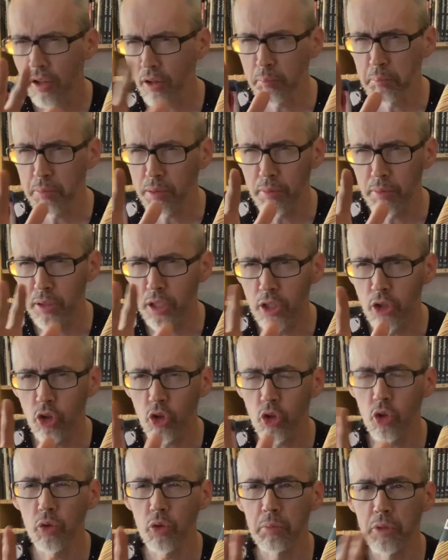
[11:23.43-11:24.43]

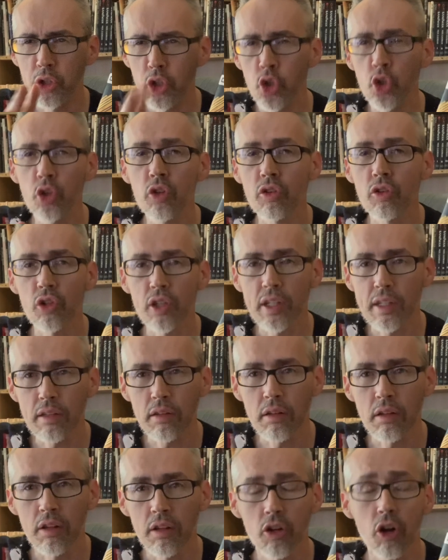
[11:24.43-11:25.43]
political
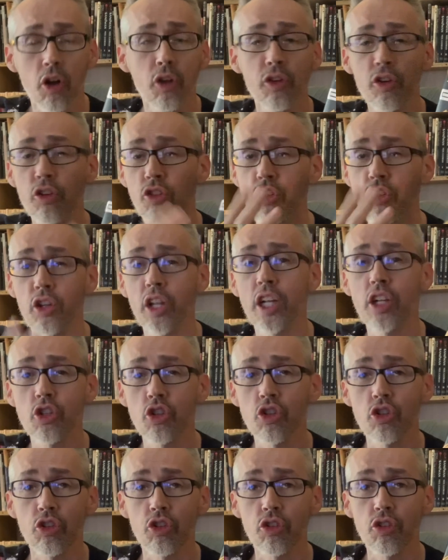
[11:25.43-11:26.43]
maneuvering that all these
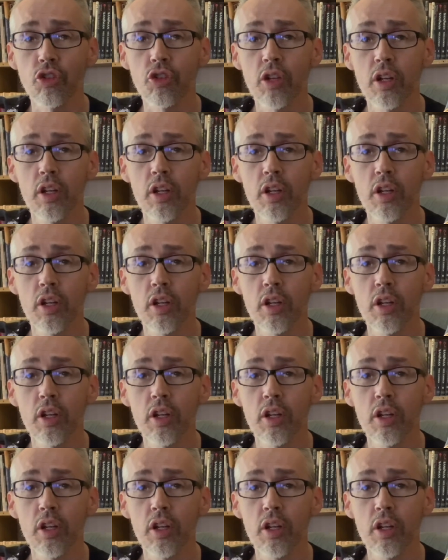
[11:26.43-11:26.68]
Celestials